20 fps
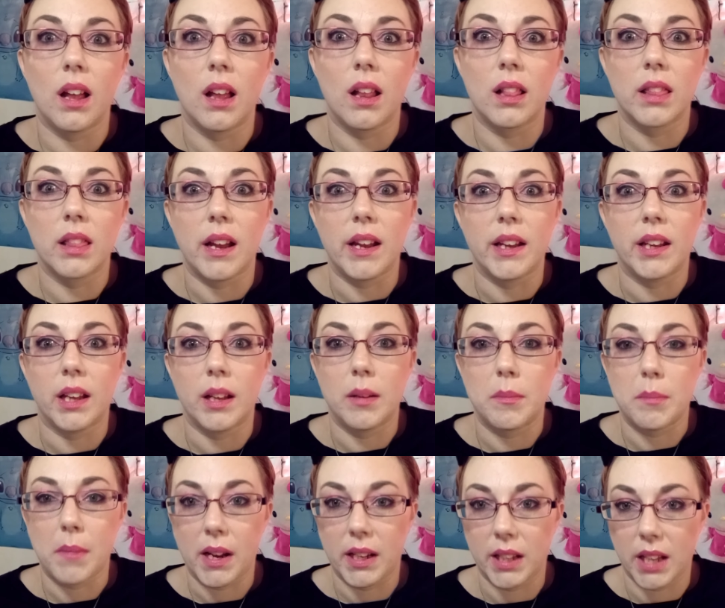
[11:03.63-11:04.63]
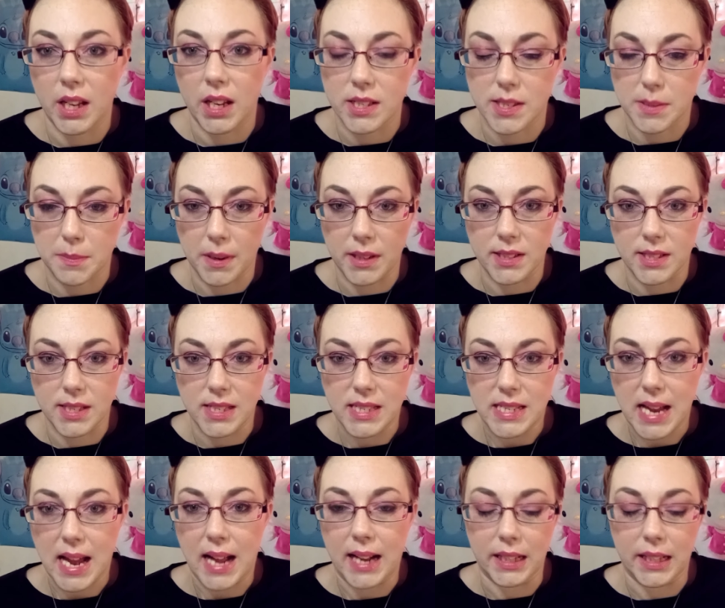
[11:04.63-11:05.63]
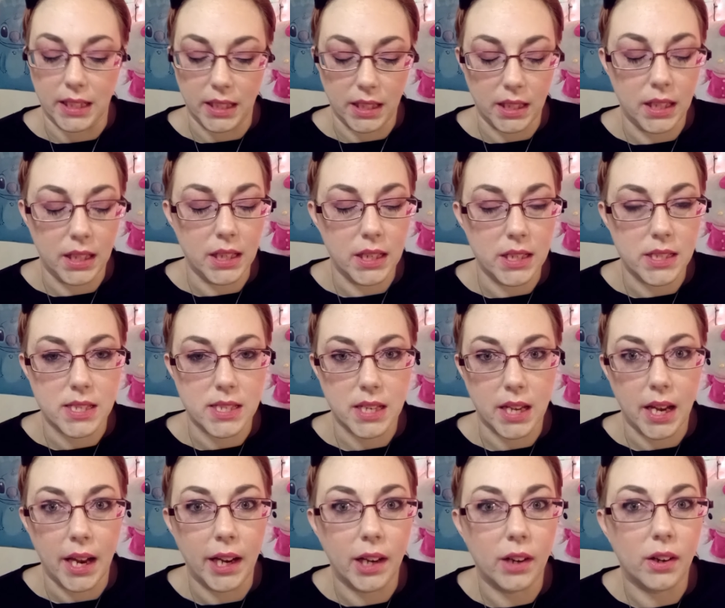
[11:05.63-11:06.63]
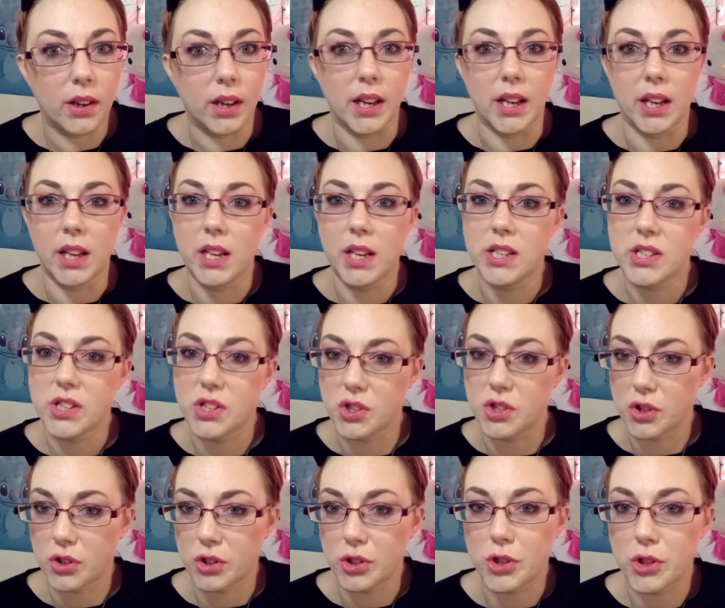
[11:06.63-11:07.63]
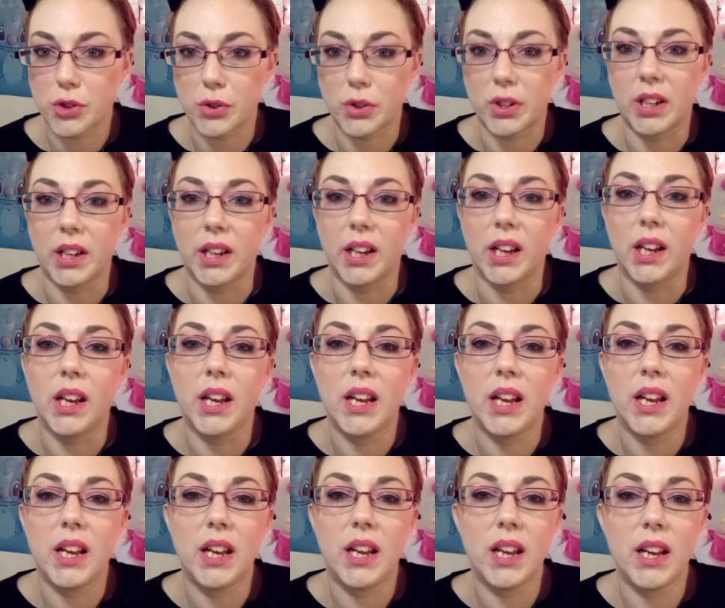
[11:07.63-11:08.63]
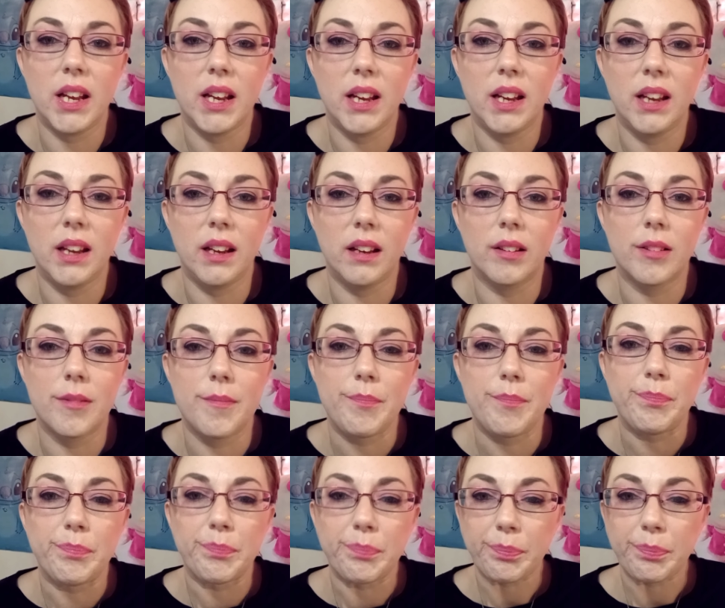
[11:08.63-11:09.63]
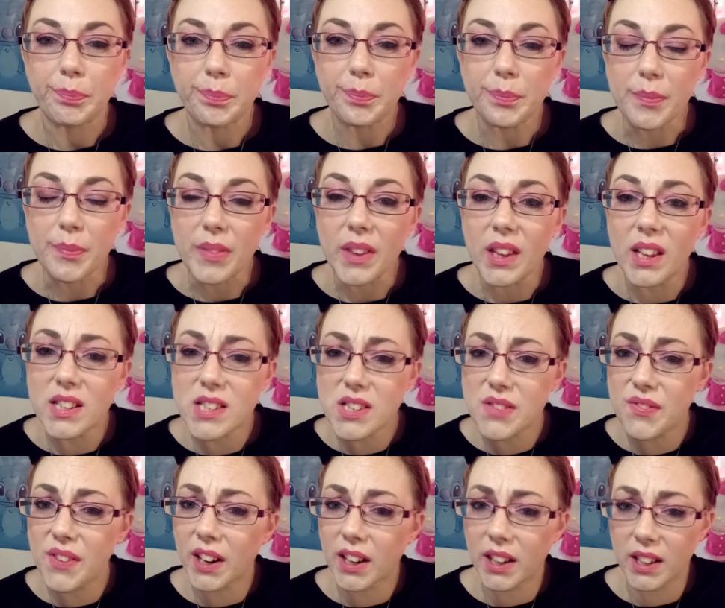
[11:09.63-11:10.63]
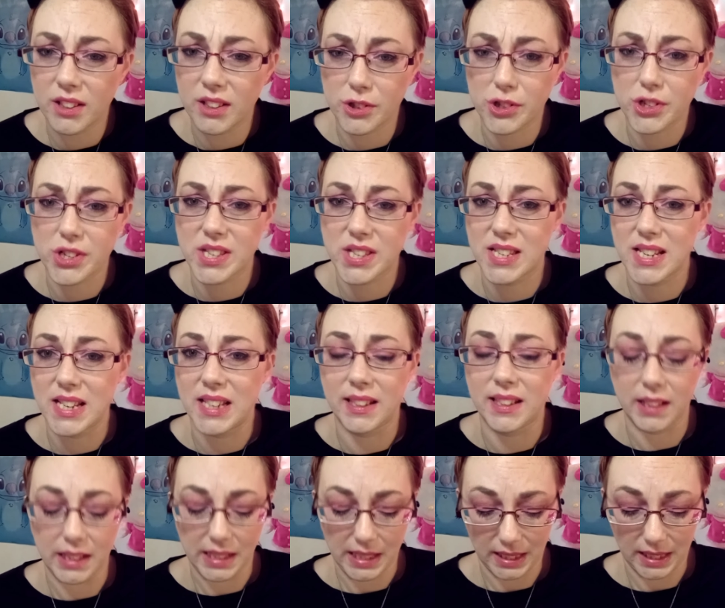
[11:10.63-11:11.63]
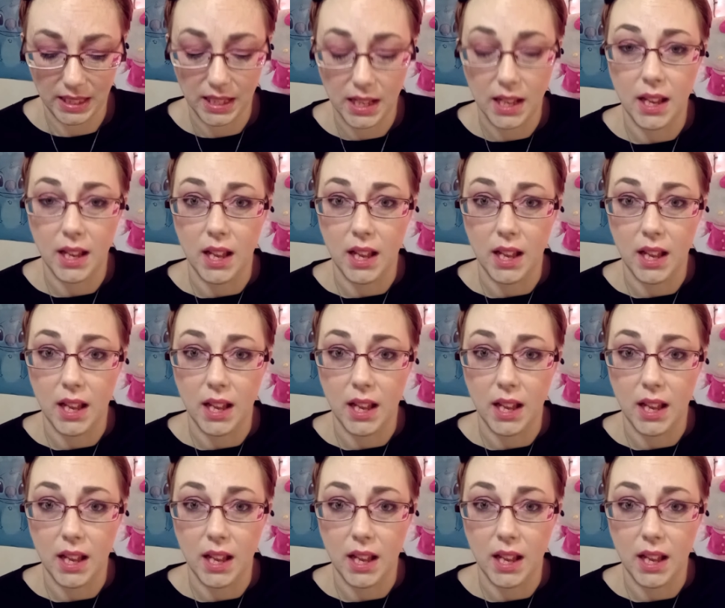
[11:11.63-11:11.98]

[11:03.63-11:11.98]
like in my case, mine's a daddy. He's caring, he's nurturing, he is very understanding.